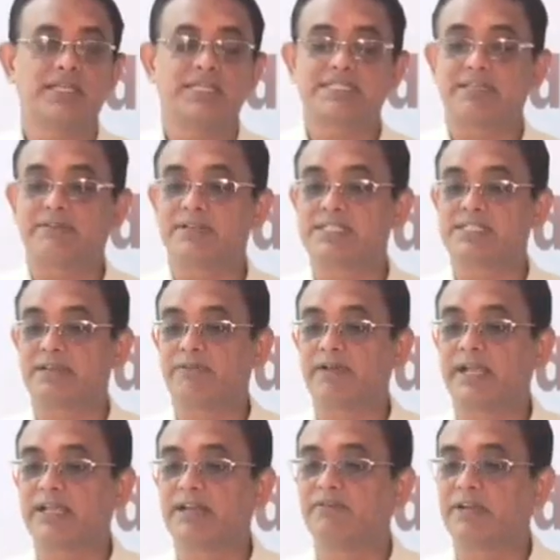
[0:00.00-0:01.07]
7
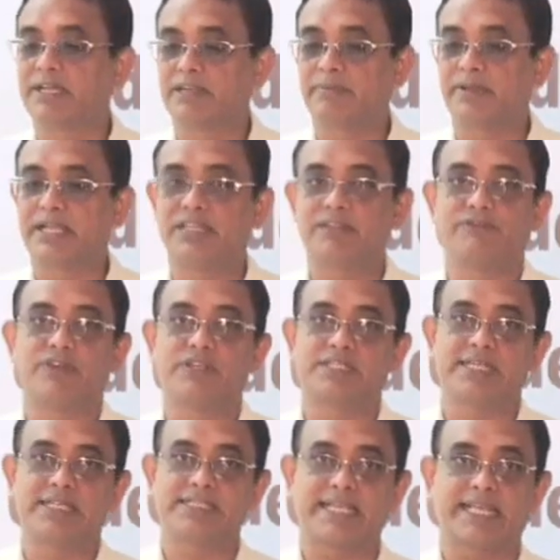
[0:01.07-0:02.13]
cervical vertebrae, the first
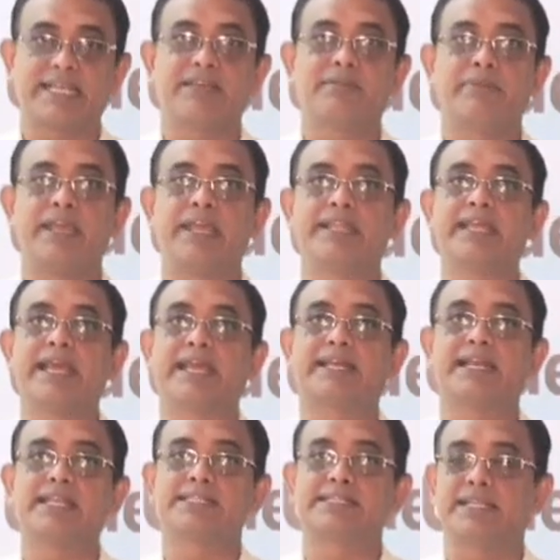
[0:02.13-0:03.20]
and second being the
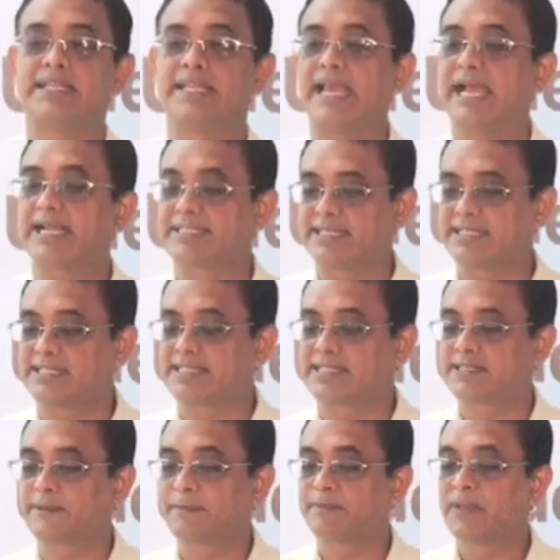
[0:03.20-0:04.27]
atlas and the axis.
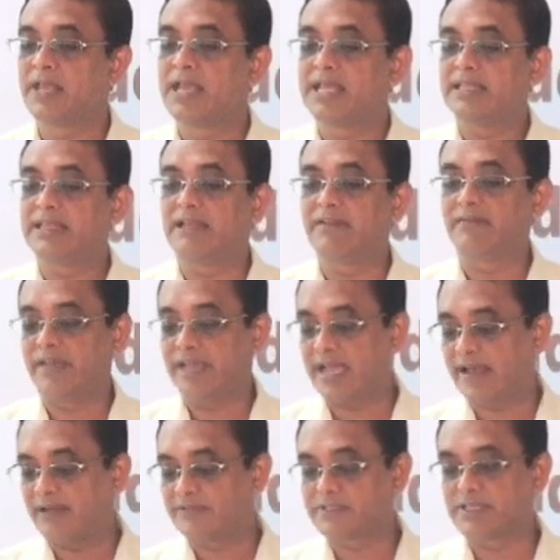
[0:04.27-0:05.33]
Then we
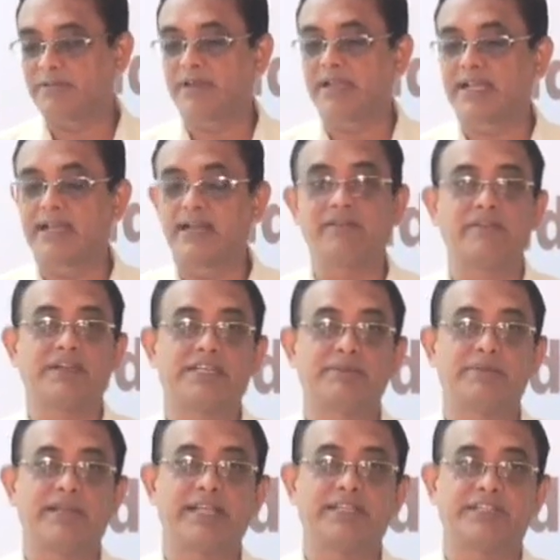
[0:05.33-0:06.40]
have cervical
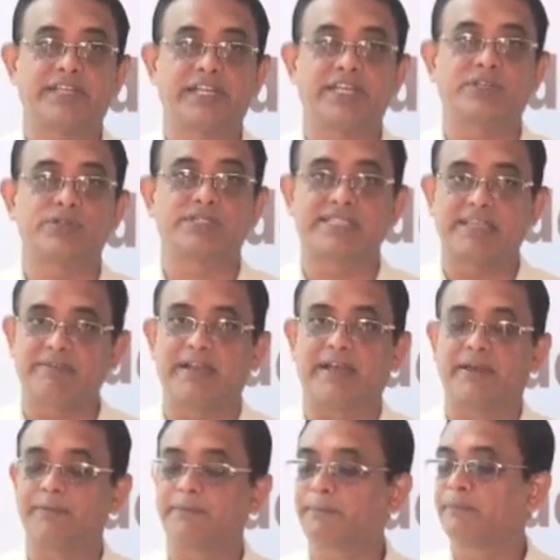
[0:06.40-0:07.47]
vertebrae 3 to
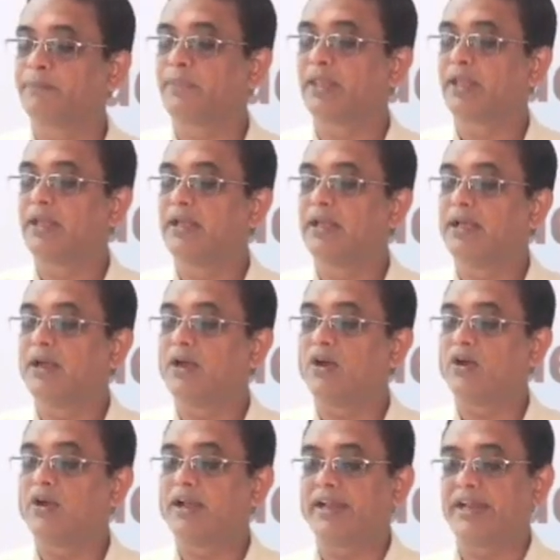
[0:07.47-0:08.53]
7,
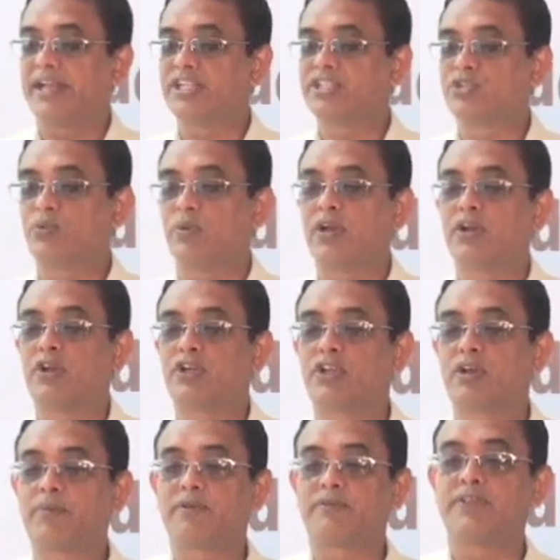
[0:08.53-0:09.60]
all arranged one on
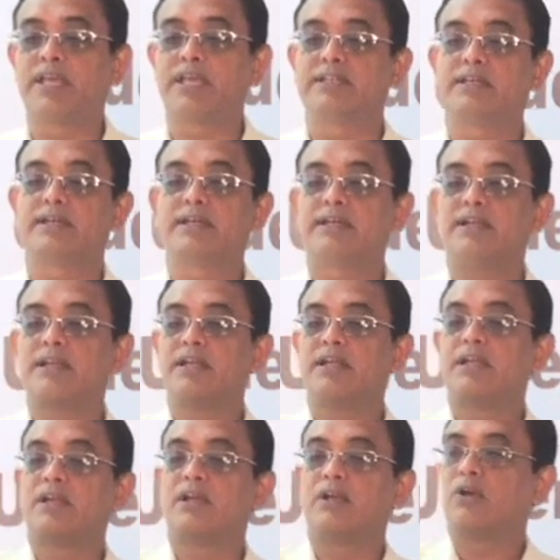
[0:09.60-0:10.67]
top of the other
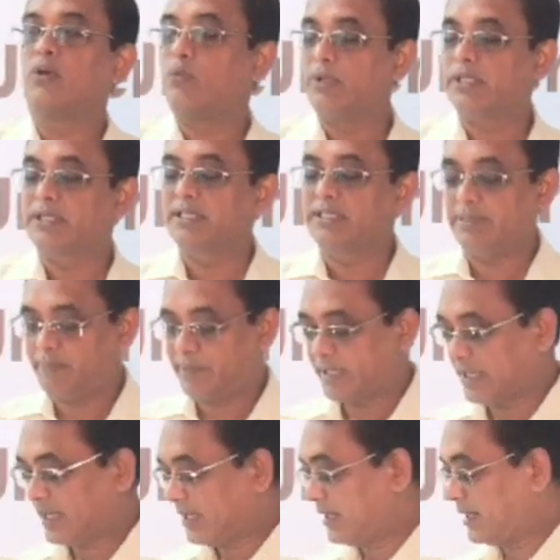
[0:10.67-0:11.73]
with a
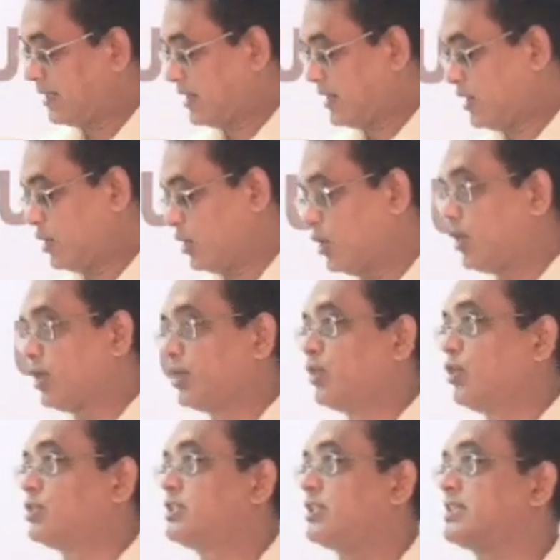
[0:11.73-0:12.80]
typical
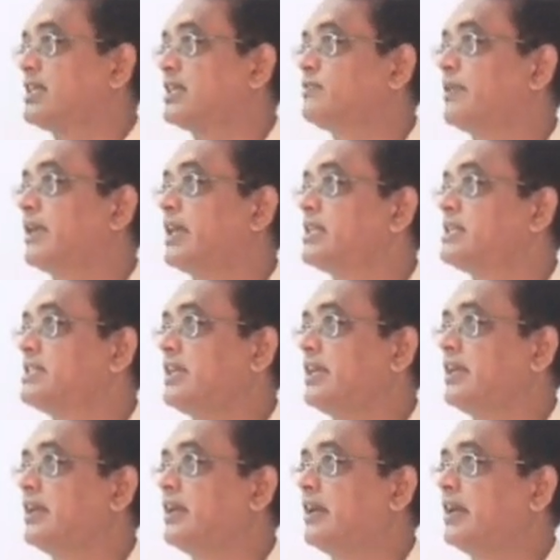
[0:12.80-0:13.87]
lordosis. As we can see
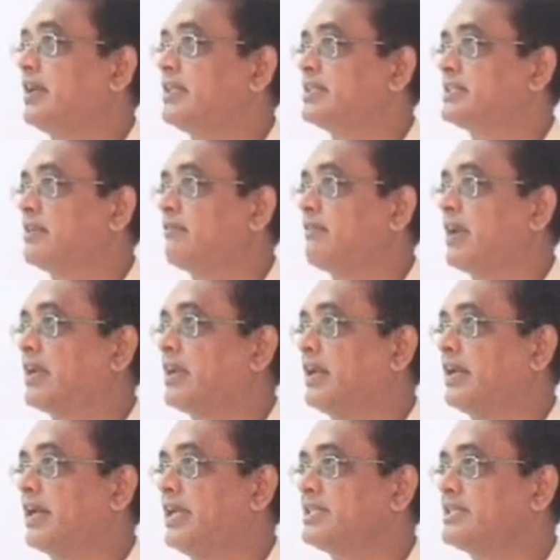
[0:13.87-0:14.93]
here at the cervical
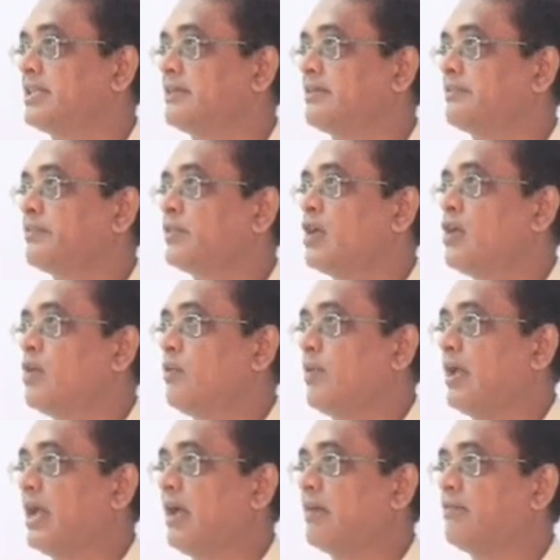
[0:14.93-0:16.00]
region, we
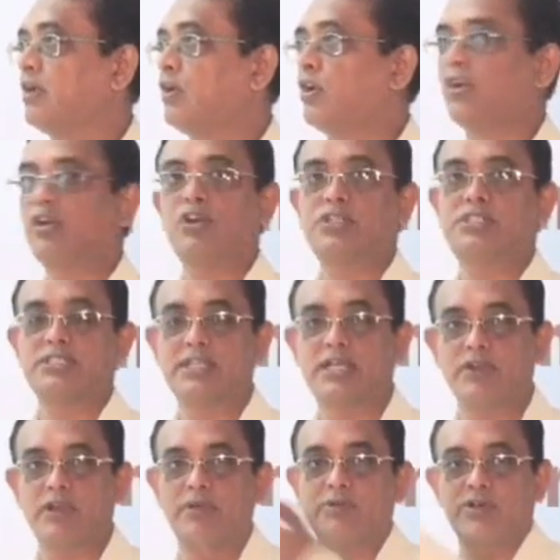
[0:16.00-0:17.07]
have a lordosis. Are
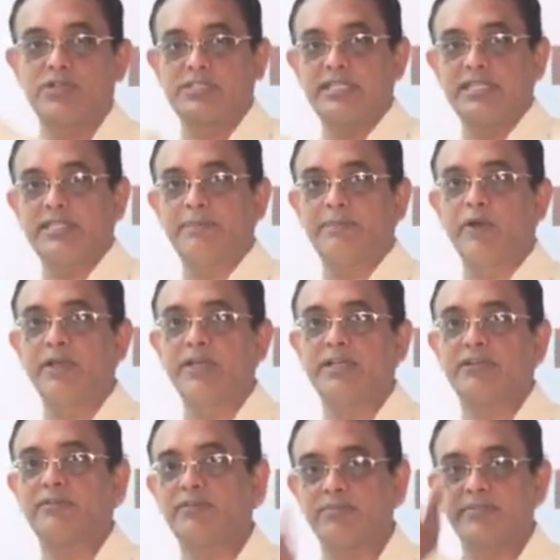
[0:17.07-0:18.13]
you able to see the
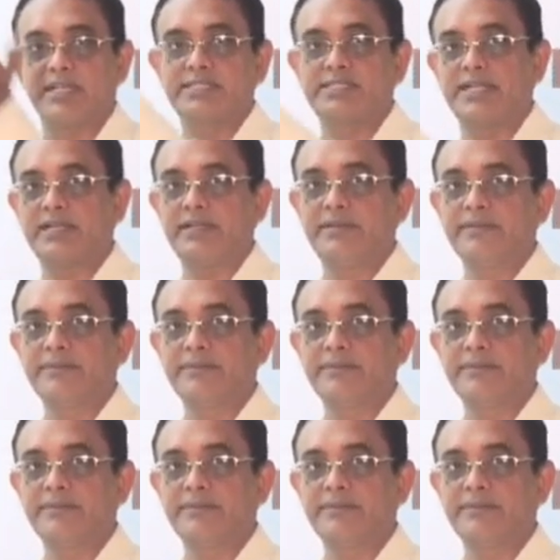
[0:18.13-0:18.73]
pointer from that side?